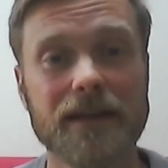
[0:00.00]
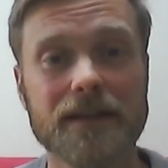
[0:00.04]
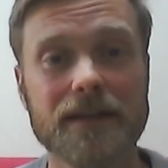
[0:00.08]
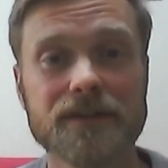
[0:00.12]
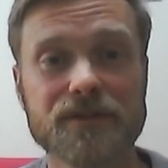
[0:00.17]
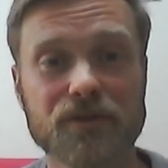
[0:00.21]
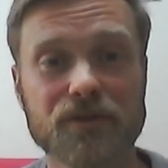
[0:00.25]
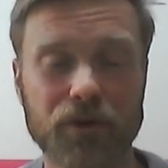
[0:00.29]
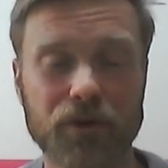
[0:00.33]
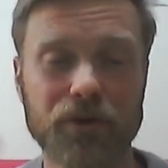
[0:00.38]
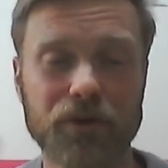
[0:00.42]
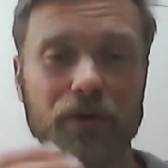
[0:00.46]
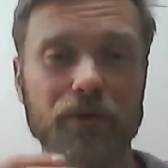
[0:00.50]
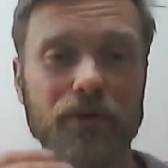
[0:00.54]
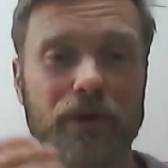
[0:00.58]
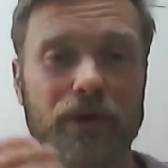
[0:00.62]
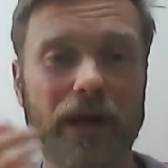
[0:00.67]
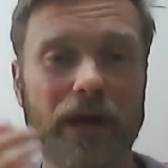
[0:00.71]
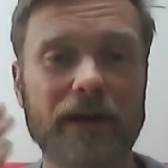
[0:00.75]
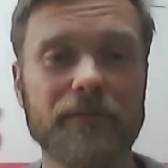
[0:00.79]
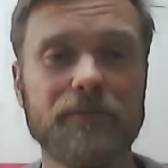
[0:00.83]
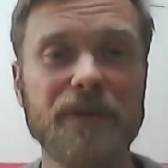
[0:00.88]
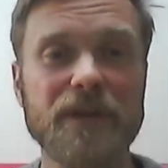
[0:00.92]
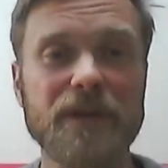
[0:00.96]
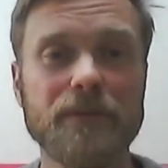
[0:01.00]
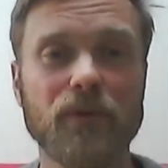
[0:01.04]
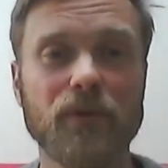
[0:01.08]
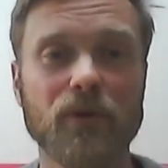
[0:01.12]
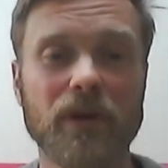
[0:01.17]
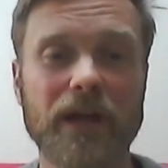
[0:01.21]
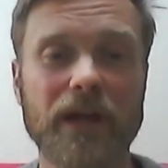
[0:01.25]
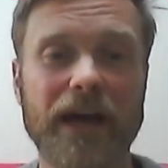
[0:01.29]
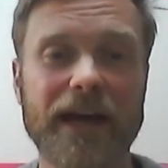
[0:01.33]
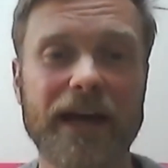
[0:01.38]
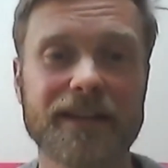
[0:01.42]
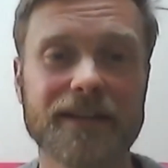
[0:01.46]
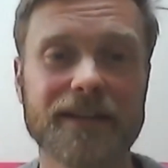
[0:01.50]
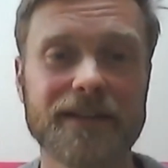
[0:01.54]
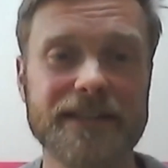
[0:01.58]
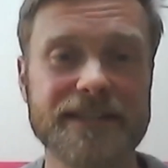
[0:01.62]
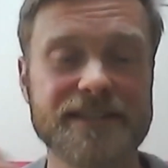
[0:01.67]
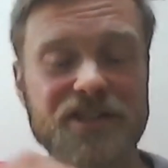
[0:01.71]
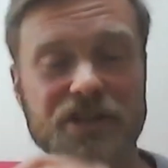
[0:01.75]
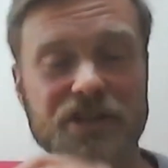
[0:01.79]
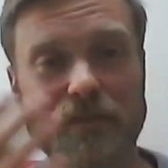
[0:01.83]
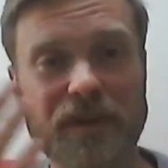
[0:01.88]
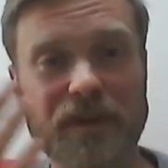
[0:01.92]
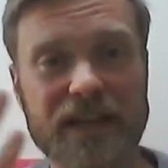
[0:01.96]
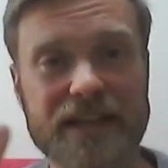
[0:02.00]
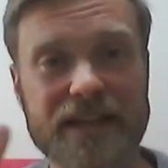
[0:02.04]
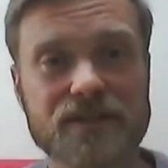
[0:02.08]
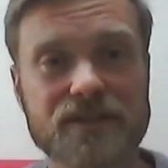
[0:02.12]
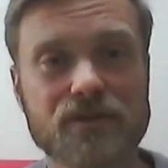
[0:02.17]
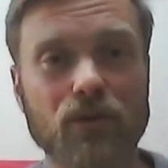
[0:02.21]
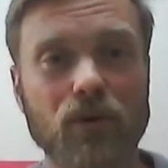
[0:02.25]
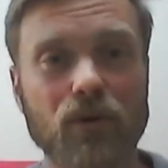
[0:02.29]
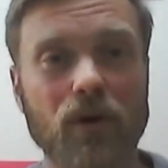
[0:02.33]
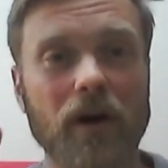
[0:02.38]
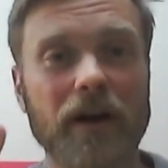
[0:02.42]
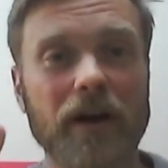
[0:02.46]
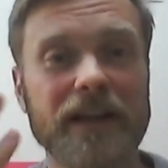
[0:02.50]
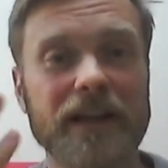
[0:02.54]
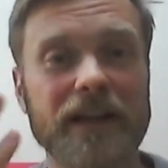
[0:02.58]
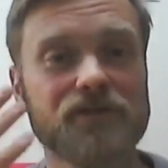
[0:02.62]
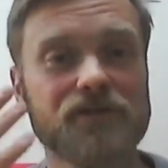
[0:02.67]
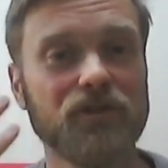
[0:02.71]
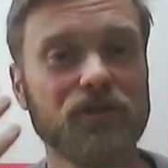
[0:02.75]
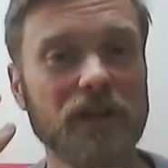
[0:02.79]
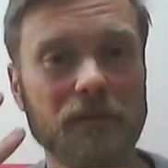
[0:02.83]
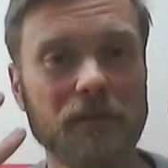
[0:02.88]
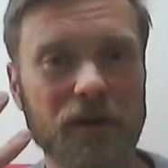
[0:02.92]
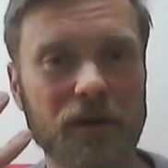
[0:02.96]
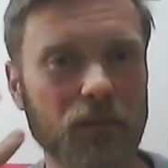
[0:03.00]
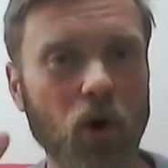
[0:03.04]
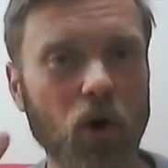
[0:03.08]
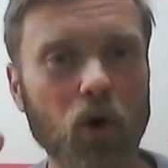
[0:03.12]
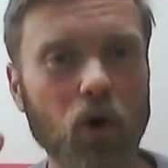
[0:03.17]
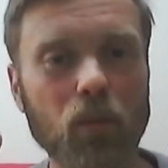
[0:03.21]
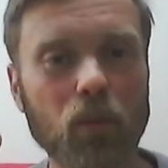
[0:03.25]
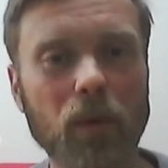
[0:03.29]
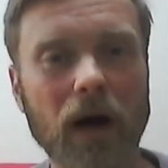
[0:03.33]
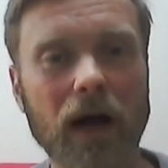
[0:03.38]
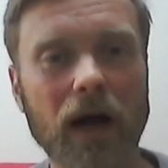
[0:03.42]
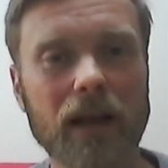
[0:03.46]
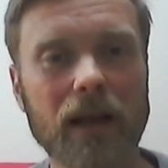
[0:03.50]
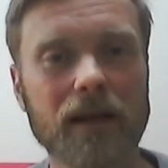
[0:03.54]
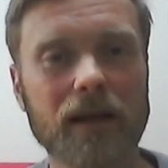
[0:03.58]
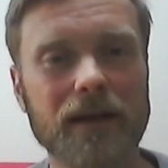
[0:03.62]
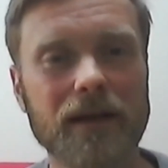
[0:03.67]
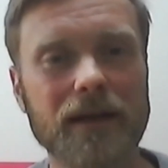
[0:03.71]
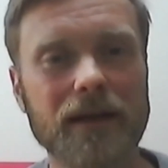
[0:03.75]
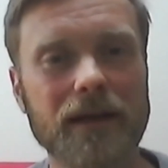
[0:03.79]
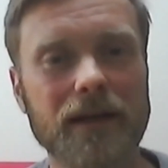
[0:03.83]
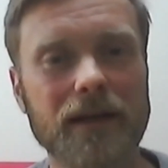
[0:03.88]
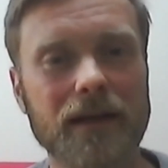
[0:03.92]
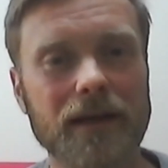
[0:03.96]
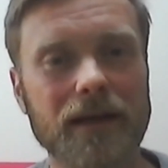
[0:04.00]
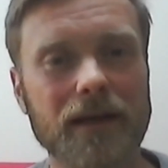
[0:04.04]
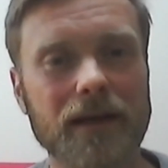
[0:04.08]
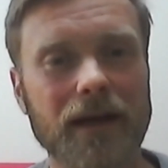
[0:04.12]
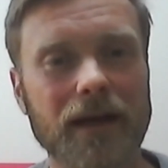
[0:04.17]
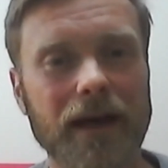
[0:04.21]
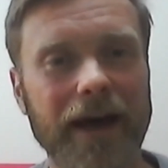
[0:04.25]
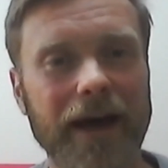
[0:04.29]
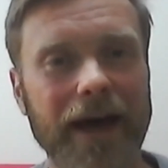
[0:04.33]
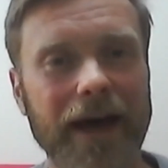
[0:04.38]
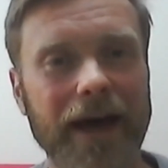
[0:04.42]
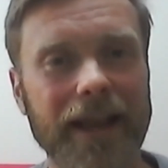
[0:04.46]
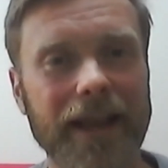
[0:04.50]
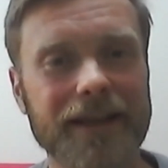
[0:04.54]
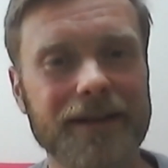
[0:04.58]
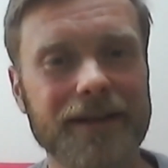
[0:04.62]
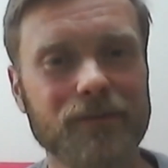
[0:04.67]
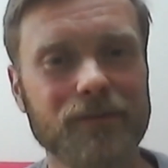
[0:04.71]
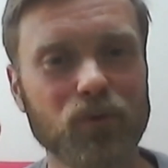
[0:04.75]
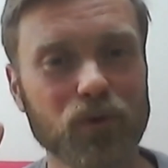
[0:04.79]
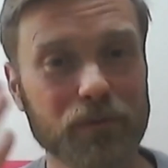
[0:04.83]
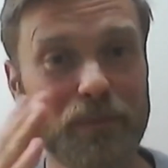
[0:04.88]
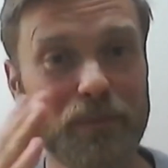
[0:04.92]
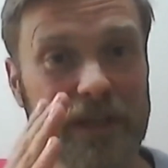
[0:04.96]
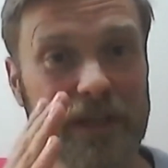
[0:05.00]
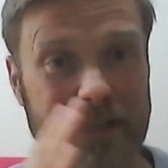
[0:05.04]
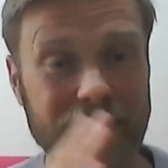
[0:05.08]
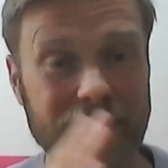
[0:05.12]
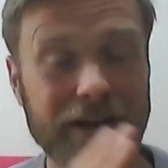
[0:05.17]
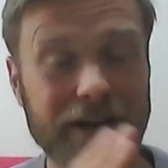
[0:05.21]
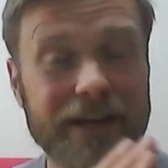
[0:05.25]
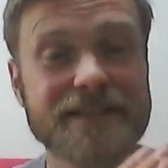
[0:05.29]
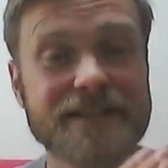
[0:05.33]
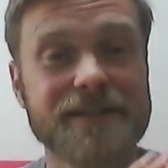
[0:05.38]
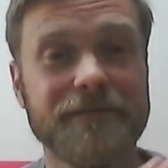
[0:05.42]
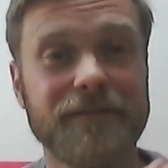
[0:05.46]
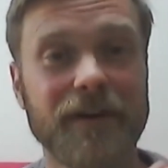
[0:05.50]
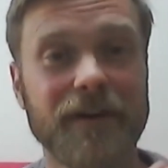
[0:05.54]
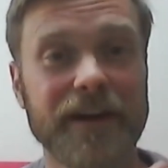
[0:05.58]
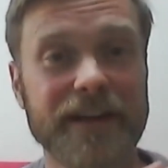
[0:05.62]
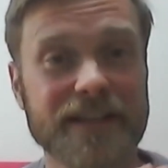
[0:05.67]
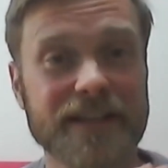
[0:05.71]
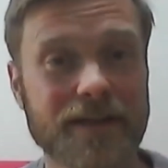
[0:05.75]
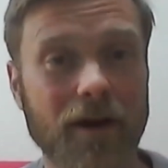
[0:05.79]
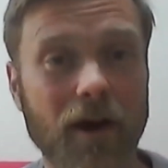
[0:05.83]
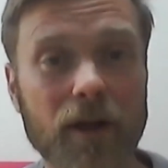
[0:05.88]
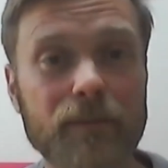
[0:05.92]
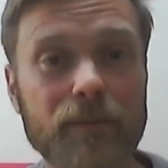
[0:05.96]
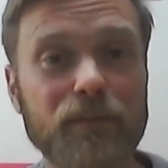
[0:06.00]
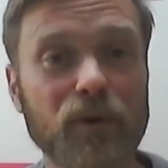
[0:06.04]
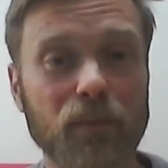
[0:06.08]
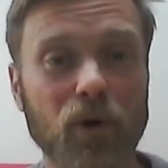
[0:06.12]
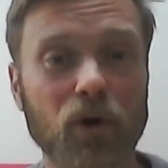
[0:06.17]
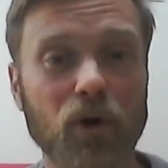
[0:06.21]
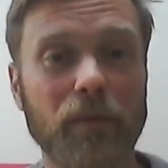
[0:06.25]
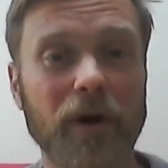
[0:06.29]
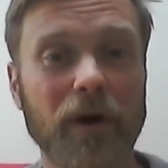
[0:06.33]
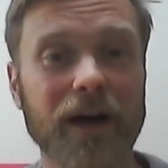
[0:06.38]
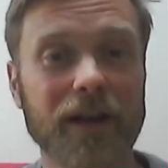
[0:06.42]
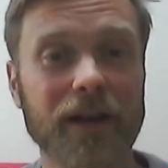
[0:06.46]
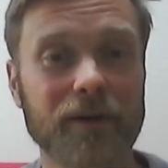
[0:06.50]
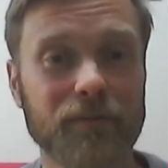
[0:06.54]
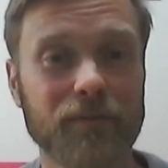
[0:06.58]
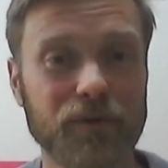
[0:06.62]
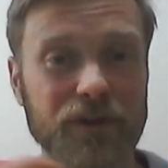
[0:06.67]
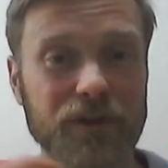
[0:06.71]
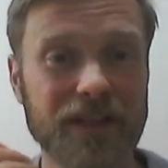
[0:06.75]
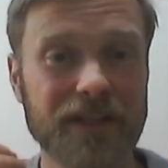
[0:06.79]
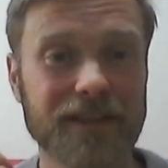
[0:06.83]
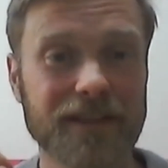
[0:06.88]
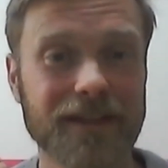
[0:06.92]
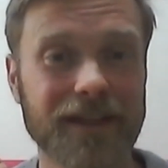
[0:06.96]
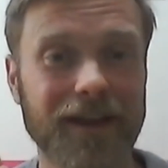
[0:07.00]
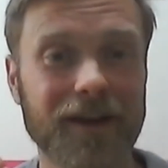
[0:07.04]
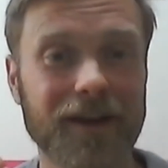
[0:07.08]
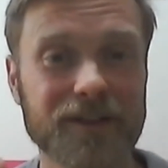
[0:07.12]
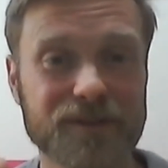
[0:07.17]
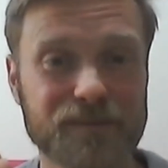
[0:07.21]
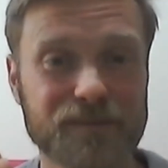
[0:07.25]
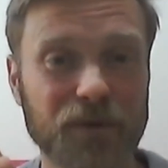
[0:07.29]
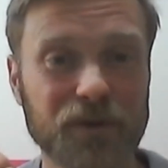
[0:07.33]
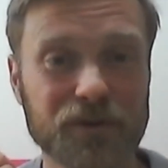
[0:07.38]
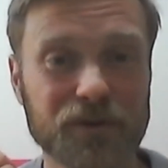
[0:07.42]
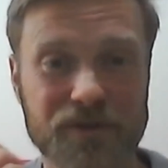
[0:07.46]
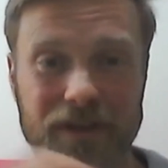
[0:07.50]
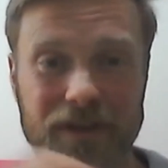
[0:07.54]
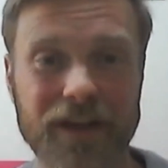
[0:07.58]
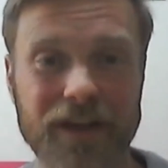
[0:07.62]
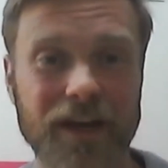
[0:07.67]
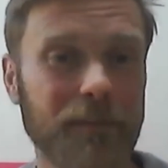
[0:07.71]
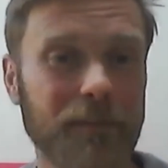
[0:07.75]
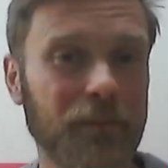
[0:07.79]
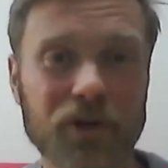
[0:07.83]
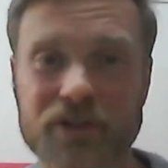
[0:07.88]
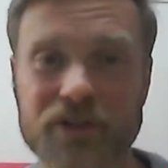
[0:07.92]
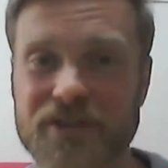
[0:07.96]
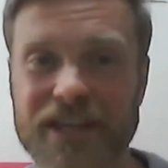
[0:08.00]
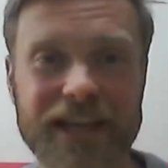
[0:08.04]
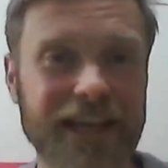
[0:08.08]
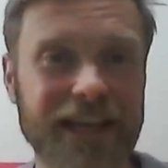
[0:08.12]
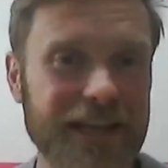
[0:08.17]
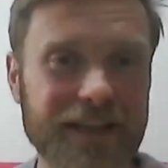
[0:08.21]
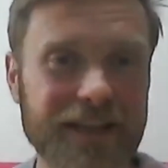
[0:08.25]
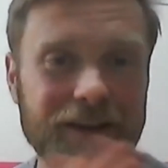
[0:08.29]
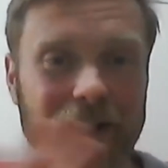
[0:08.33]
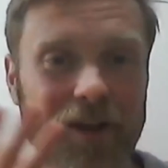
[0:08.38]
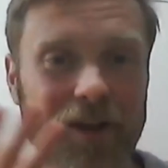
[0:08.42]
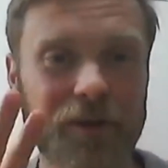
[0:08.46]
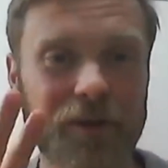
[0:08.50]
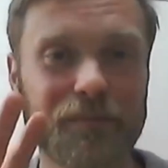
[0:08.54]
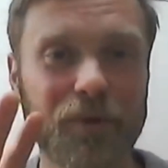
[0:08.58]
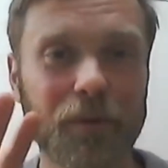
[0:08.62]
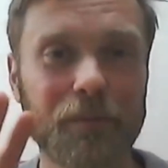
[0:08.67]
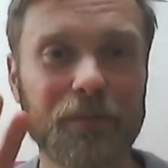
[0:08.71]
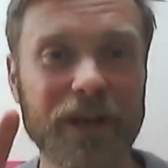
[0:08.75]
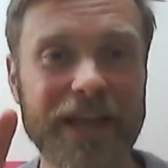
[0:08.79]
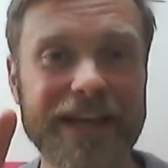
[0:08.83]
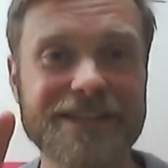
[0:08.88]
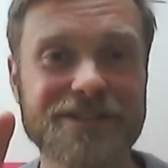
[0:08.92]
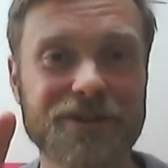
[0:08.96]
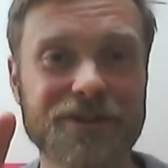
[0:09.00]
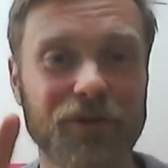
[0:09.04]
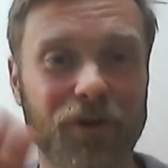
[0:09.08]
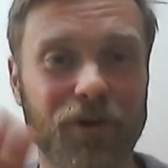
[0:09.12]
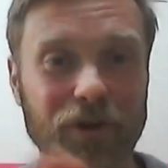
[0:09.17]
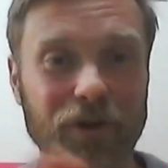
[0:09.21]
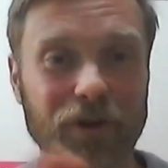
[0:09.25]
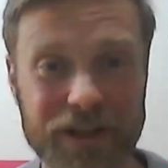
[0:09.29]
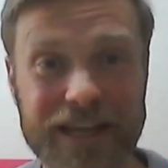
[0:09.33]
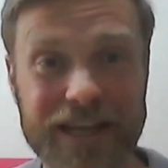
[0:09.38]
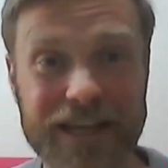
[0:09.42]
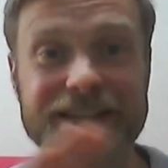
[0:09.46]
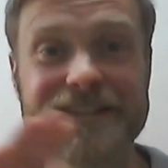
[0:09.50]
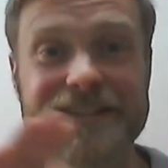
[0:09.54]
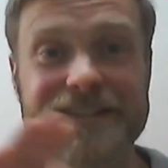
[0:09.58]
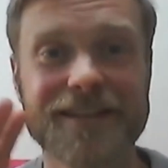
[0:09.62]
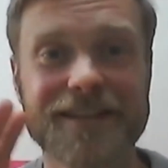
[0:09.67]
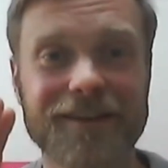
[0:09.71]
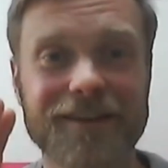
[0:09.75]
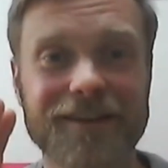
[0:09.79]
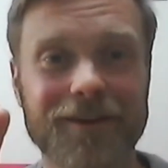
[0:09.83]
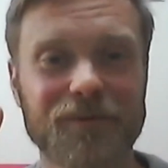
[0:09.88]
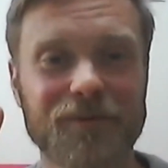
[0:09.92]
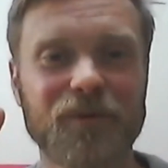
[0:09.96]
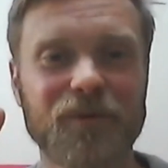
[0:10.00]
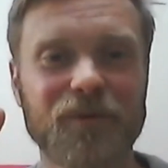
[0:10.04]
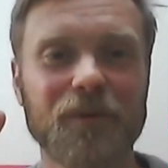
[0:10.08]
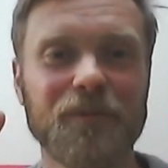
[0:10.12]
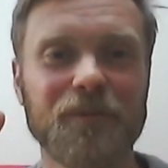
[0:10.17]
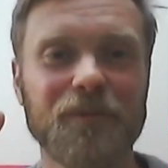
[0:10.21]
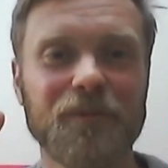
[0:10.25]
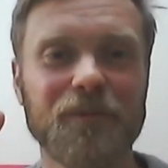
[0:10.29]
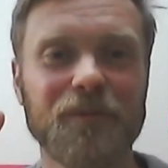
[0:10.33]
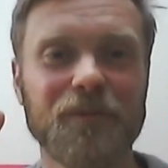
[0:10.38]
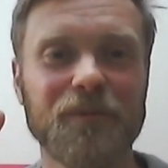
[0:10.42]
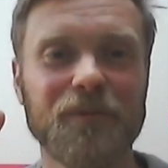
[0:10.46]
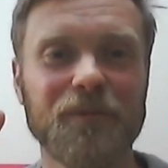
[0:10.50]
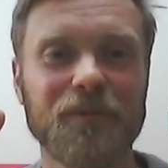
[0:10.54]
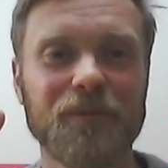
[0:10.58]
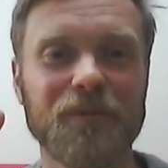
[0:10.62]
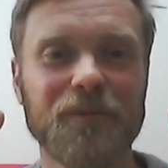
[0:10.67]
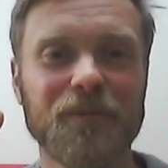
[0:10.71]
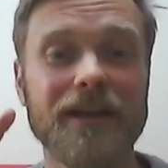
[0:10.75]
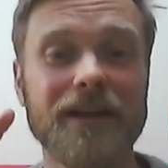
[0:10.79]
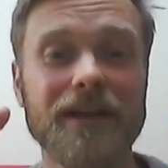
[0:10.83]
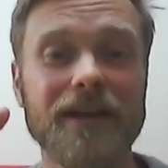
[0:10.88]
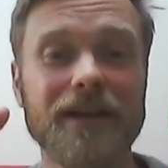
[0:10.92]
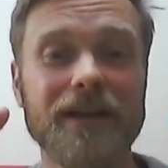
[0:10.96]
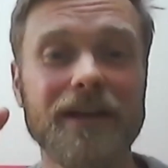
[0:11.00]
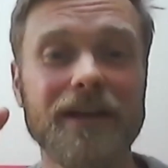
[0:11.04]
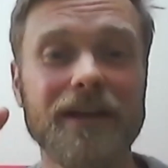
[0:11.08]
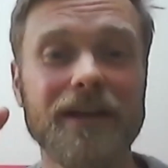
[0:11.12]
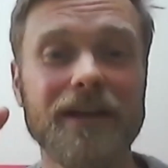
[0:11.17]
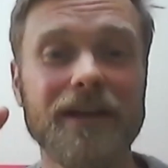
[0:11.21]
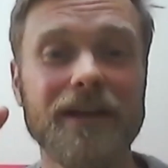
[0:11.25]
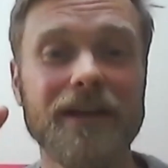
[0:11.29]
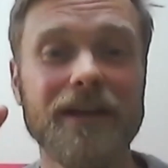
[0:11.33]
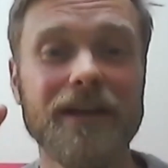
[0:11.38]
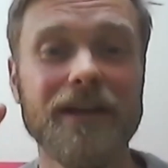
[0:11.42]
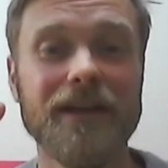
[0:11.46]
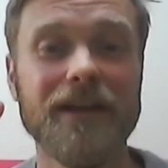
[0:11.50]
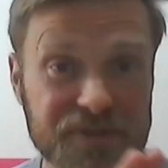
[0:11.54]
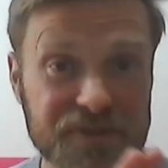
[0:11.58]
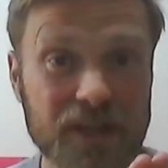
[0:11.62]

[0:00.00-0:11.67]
So You have athletes, gymnasts who are extremely mobile and would be classified as hypermobile with, I suppose, amongst any other population or against any other population, but amongst themselves,